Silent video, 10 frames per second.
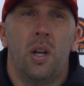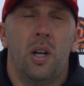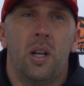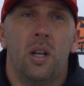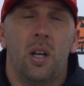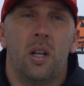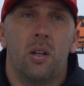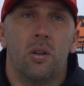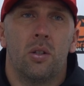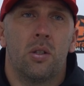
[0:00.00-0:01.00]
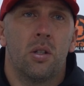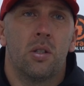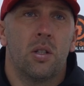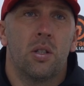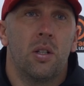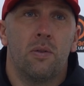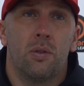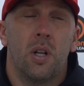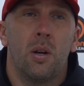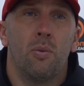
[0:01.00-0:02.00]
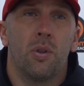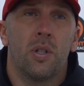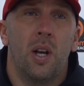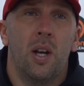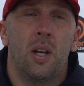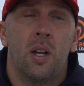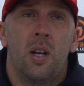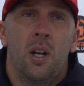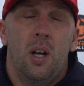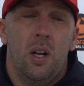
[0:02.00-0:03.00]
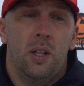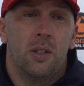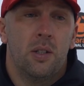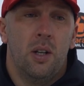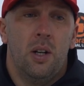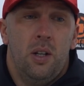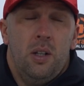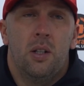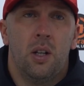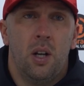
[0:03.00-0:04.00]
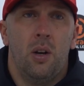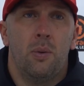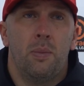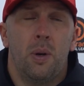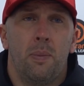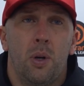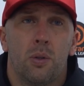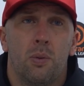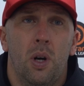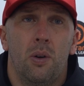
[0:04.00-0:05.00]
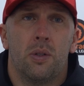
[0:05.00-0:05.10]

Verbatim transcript: Any any good, successful team wants that, and uh, you know, it, it, bodes well.